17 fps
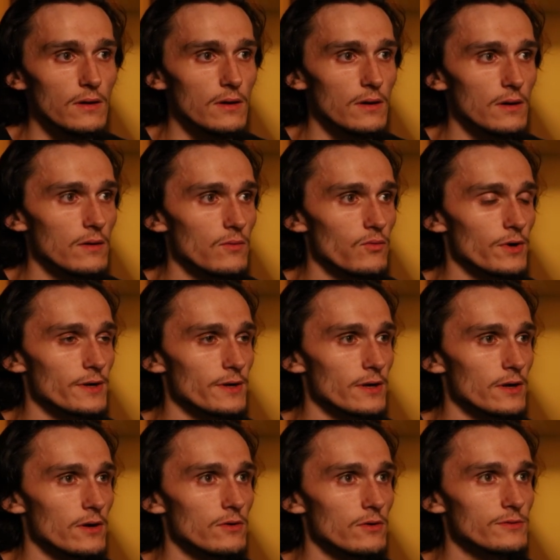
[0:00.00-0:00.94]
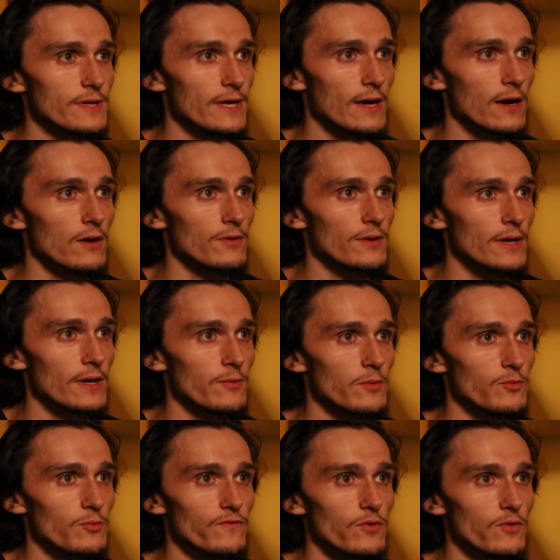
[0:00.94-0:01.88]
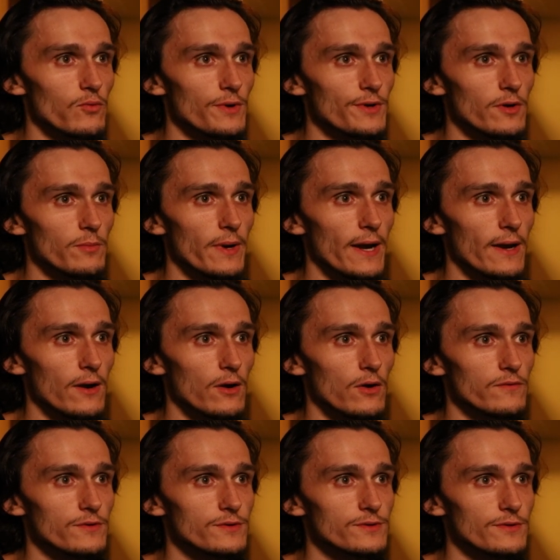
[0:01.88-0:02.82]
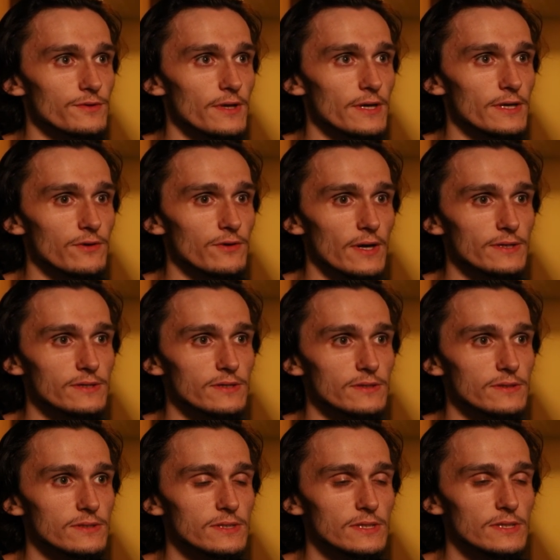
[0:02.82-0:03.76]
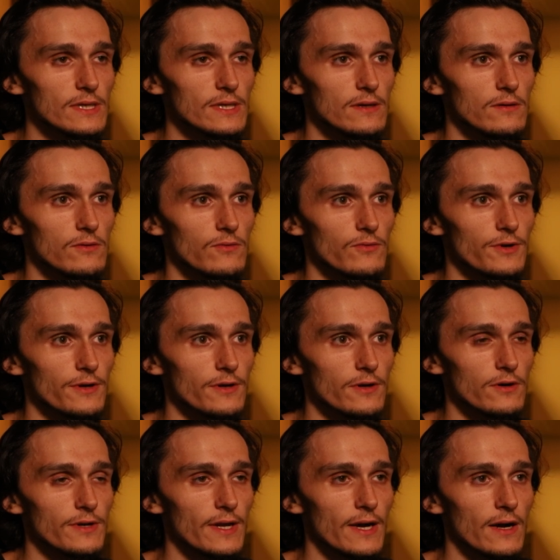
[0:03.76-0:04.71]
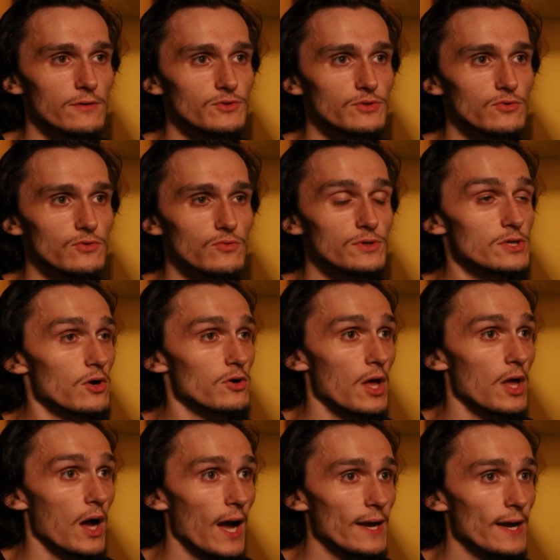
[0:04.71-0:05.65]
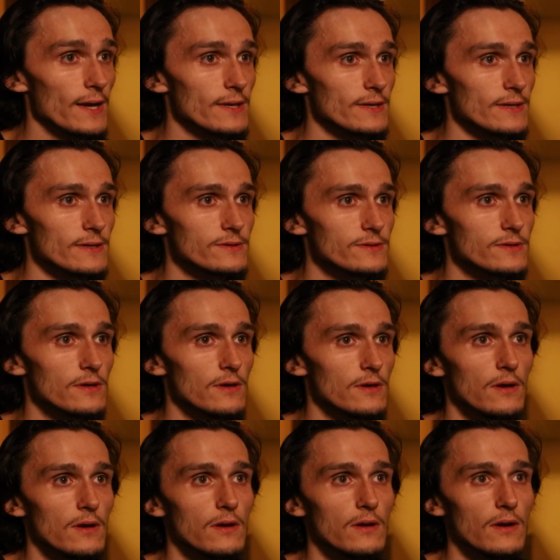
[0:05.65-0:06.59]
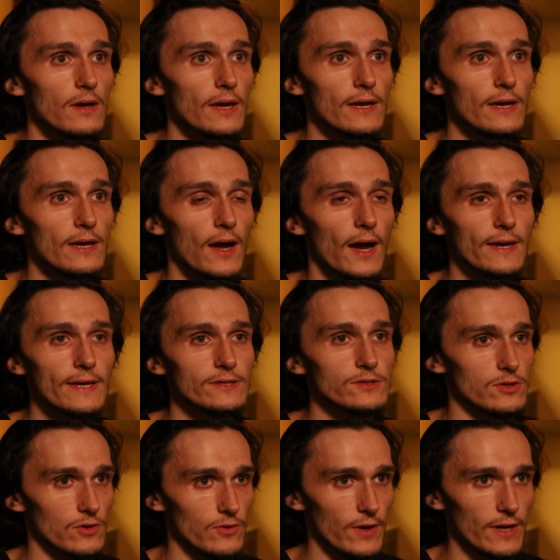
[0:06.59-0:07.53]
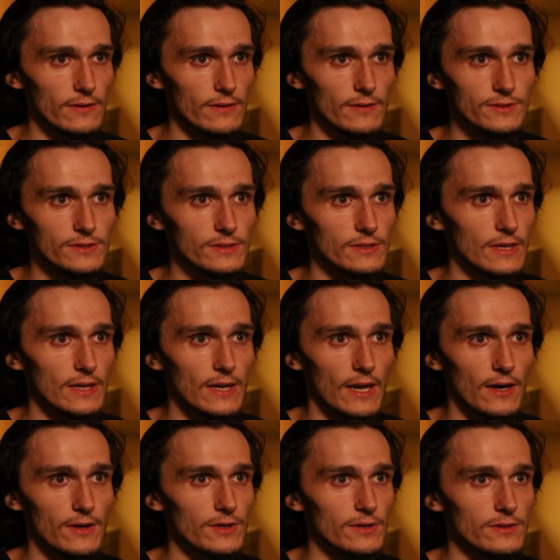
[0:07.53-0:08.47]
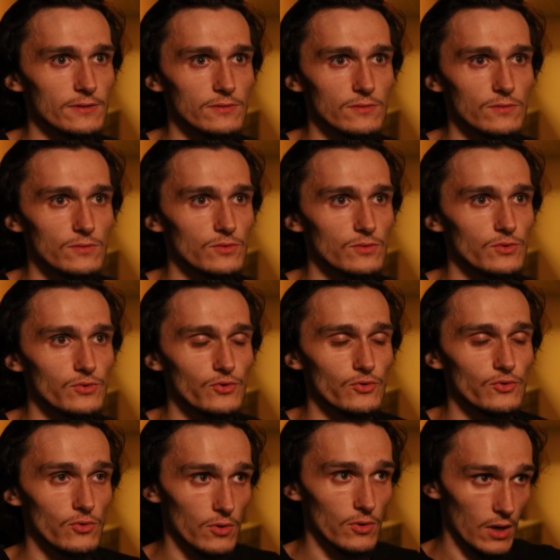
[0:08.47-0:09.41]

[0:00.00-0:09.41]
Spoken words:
We're going to go down, and I'm going to move the window back over so that you guys can see. We're going to go down to what's called hotkeys. And hotkeys are great. This is, again, how you can do,